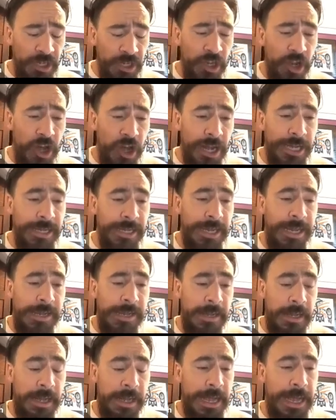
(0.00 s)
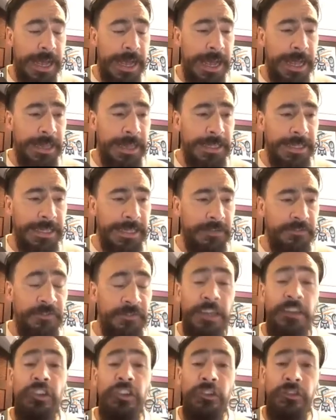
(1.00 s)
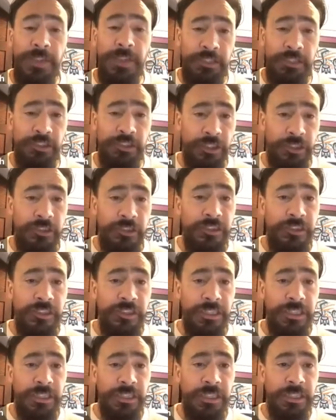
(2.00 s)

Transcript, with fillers: not had the facial features,